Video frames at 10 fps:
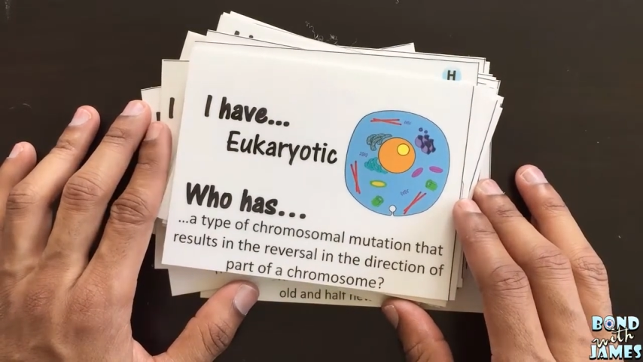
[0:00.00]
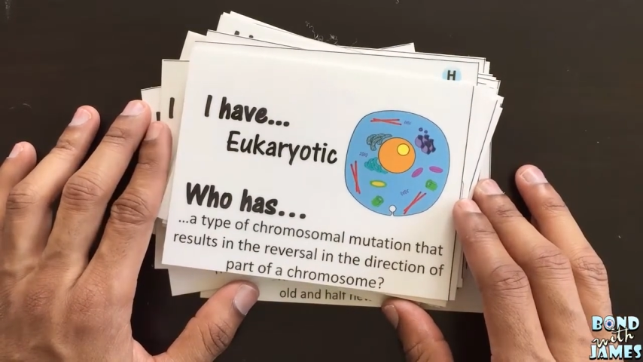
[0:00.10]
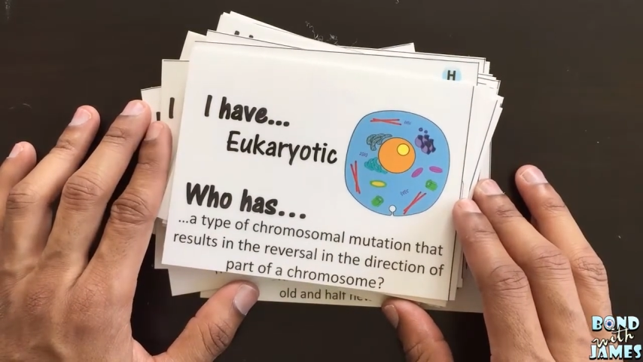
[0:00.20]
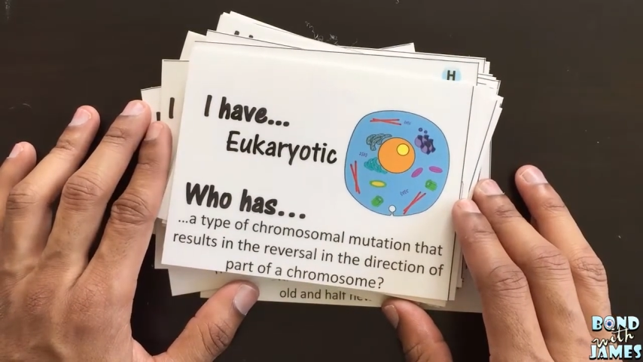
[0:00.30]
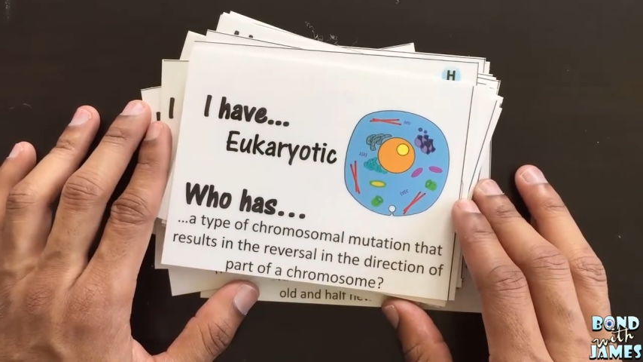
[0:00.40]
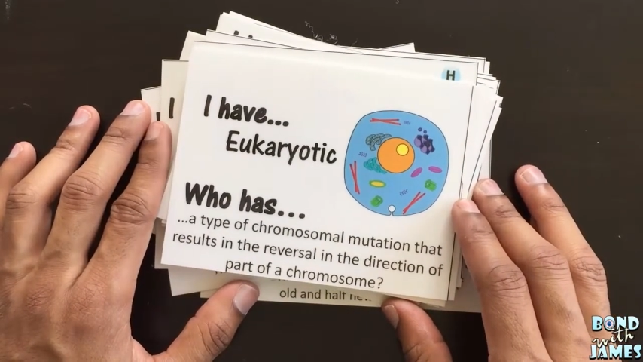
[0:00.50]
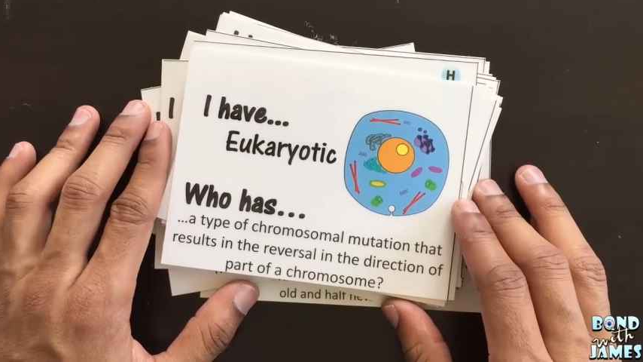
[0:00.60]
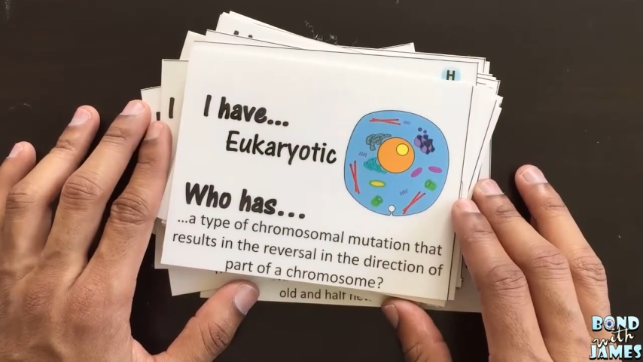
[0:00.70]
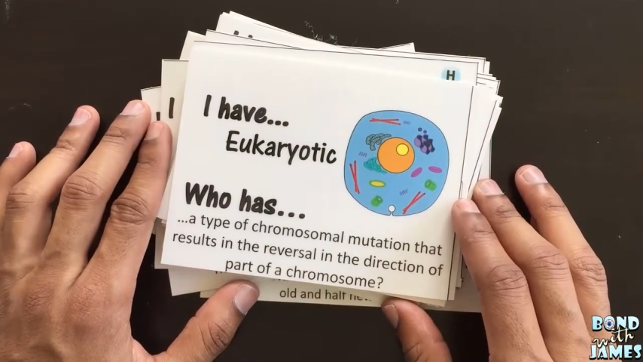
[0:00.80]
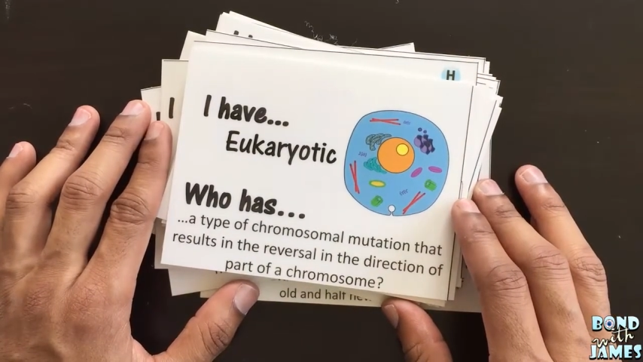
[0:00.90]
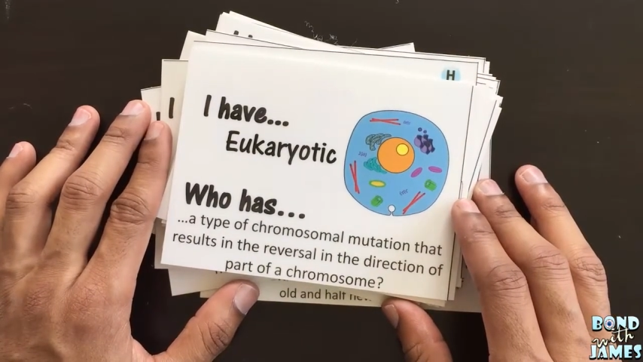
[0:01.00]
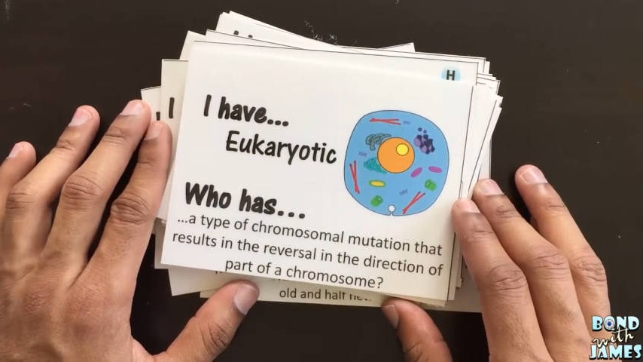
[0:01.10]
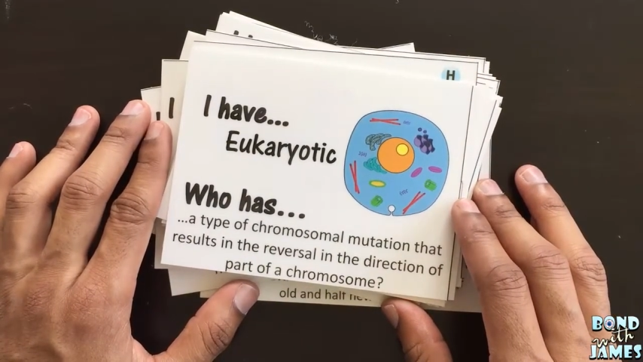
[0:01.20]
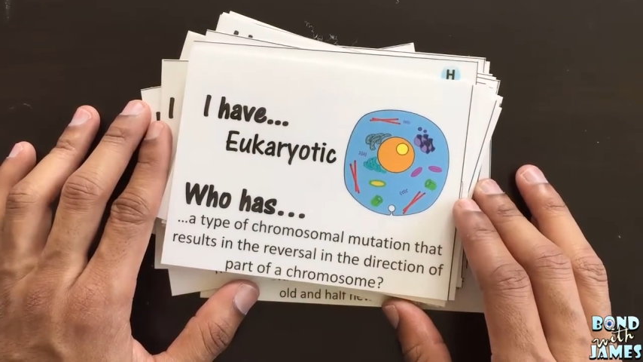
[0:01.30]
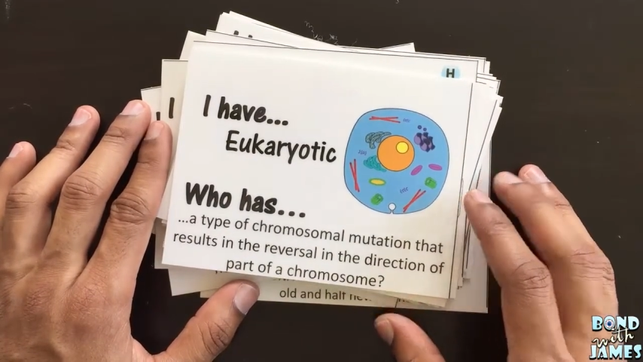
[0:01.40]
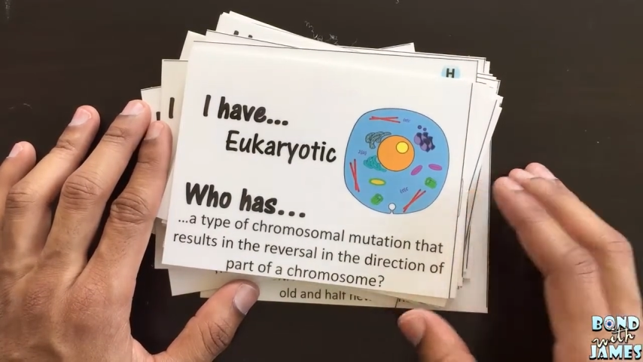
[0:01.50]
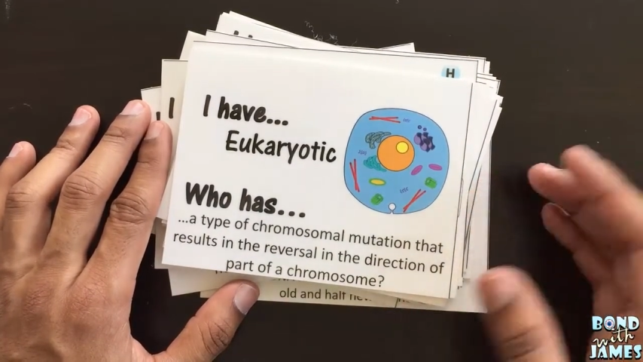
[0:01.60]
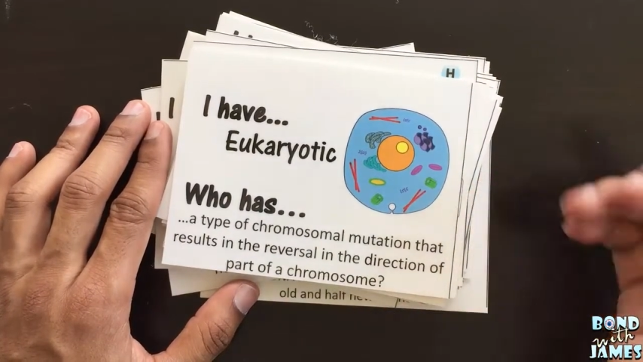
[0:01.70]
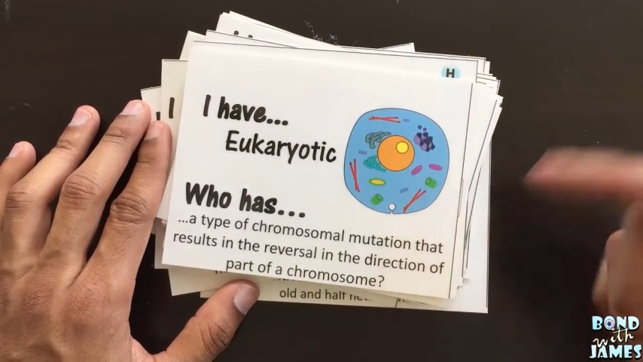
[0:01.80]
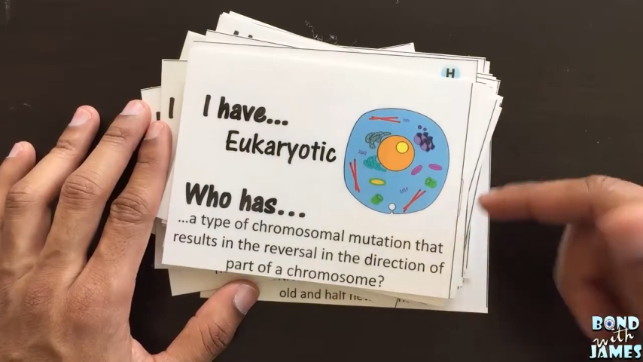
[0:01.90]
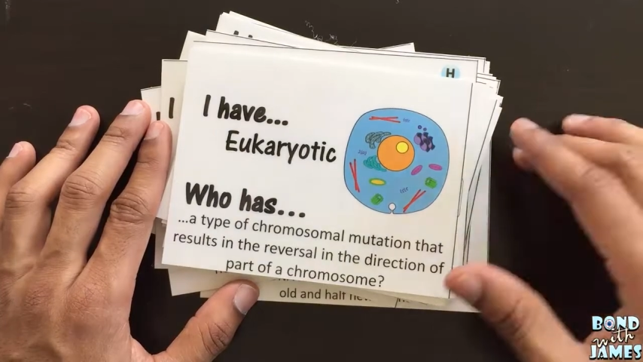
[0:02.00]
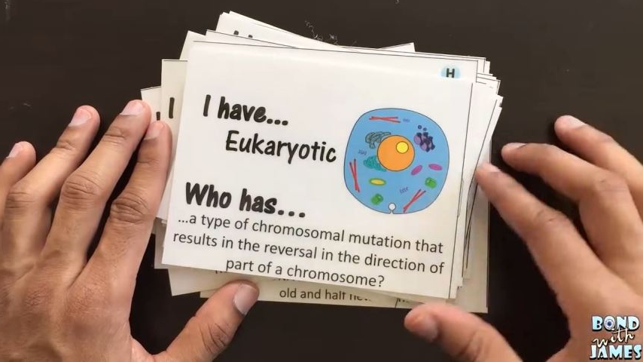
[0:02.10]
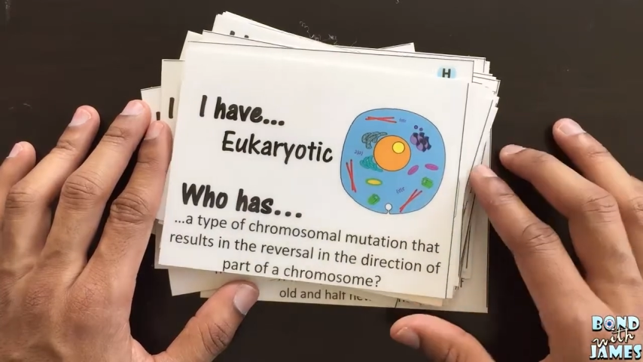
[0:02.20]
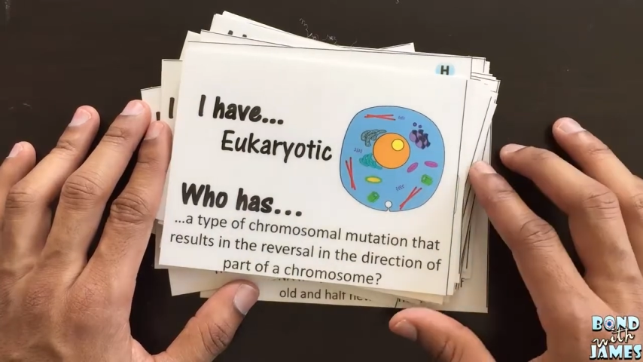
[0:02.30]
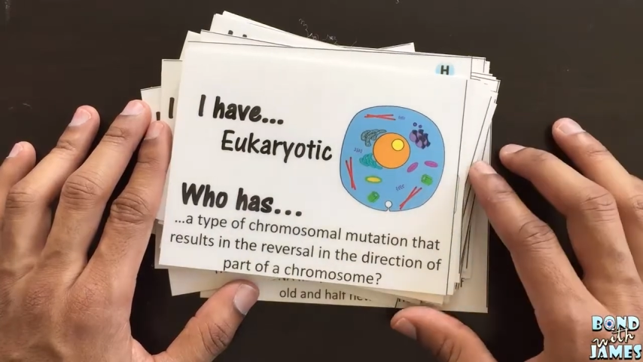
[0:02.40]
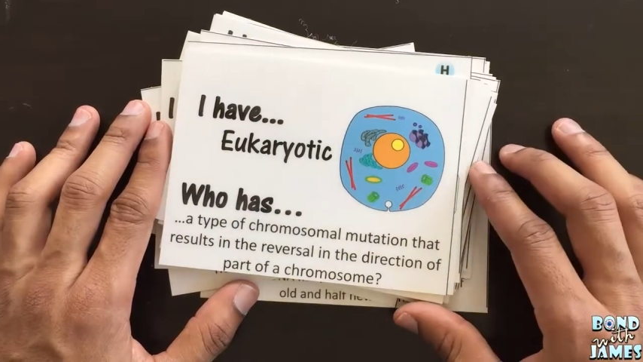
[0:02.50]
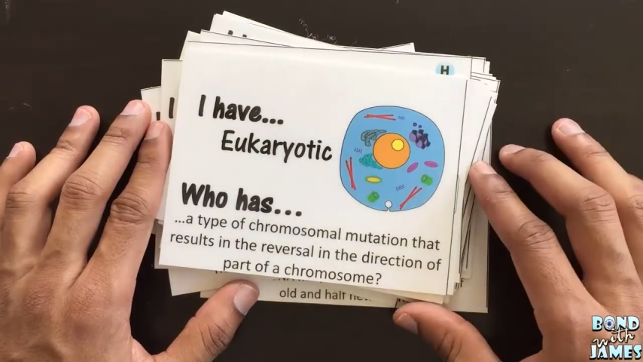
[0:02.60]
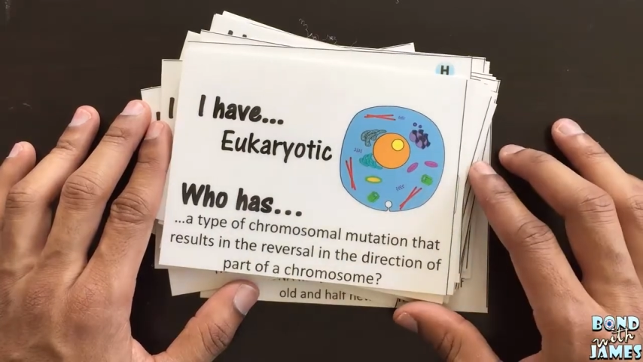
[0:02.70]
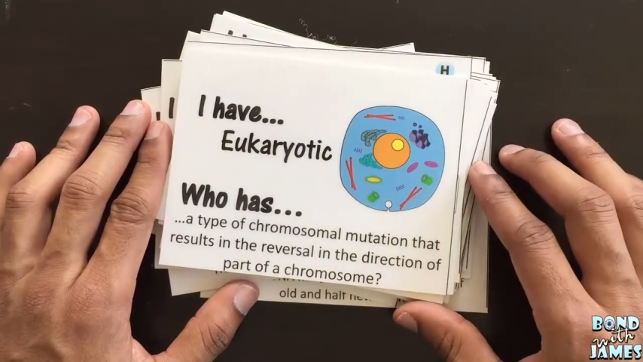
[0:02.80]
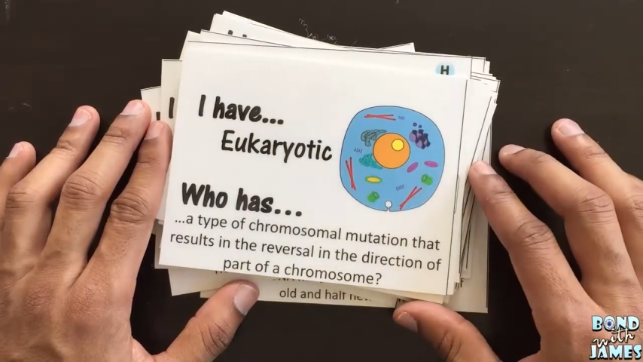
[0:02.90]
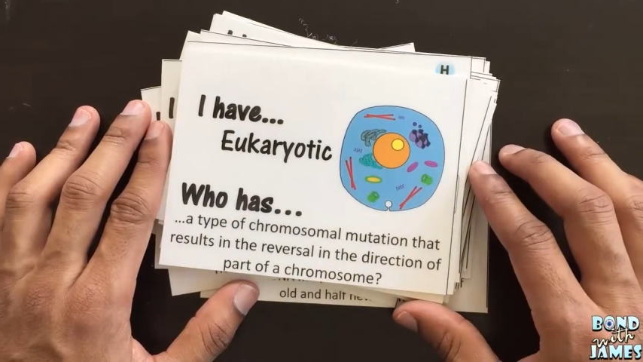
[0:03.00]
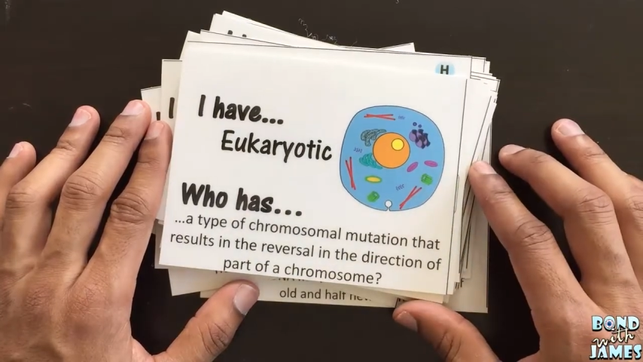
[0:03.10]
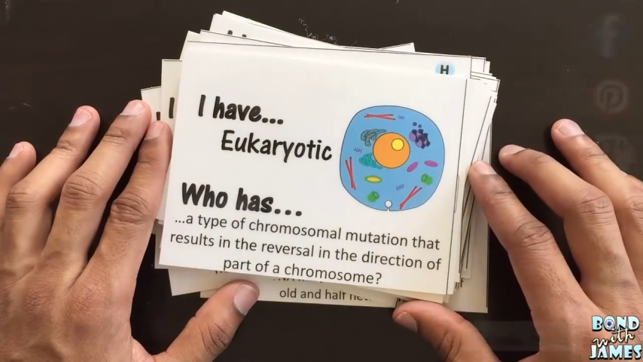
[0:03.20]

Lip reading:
(no speaker visible)